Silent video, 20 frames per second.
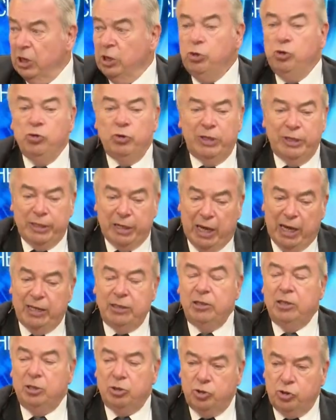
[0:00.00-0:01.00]
You
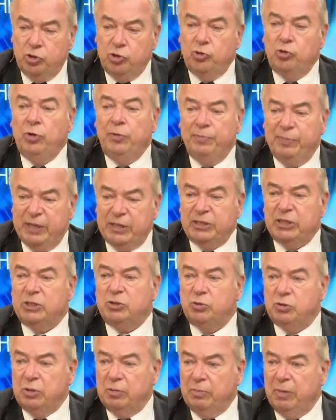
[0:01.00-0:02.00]
cannot do
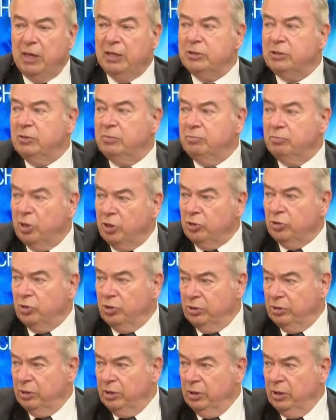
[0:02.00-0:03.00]
business with the Muslim
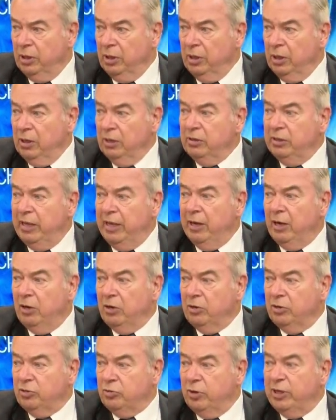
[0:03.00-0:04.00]
Brotherhood. They
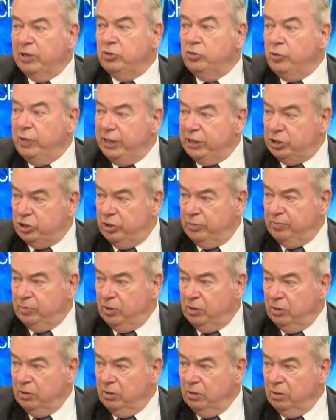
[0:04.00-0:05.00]
are a threat to
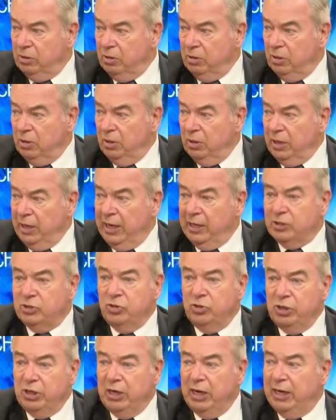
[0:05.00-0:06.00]
Egypt. And so
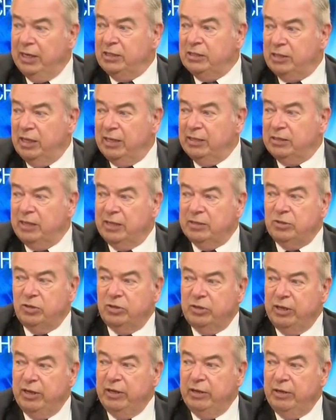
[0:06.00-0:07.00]
the United States has to
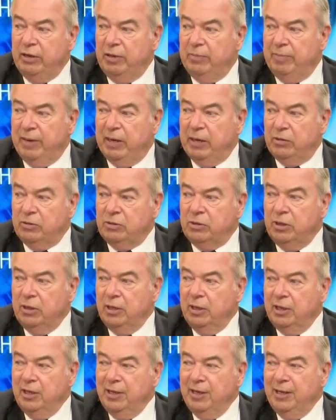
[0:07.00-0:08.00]
think about
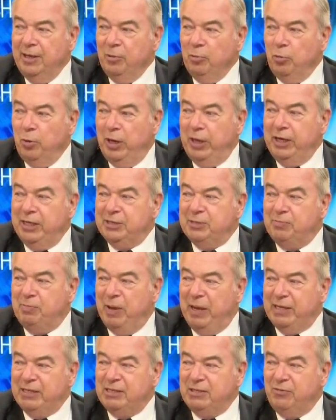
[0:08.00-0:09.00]
what is
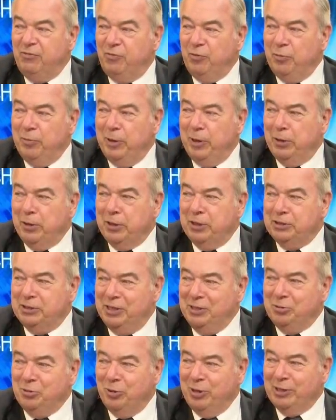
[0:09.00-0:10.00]
best for America's
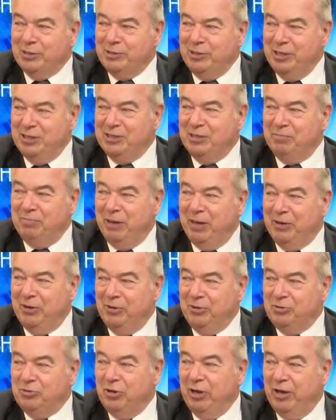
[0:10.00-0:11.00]
interests. Is it
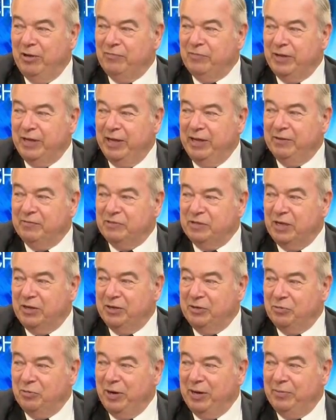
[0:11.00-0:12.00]
better to have the king of
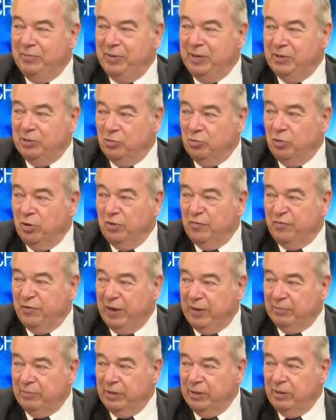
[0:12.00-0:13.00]
Saudi Arabia and the royal
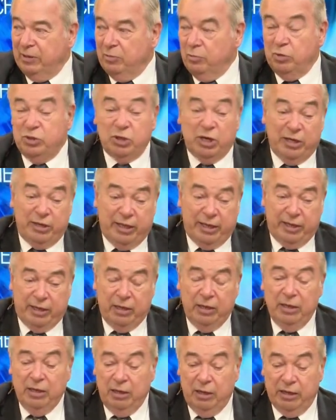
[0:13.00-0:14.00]
family, which I think
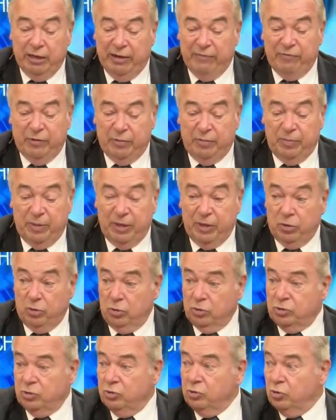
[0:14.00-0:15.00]
inevitably are
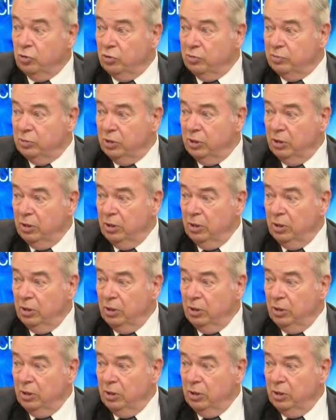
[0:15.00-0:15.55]
also doomed?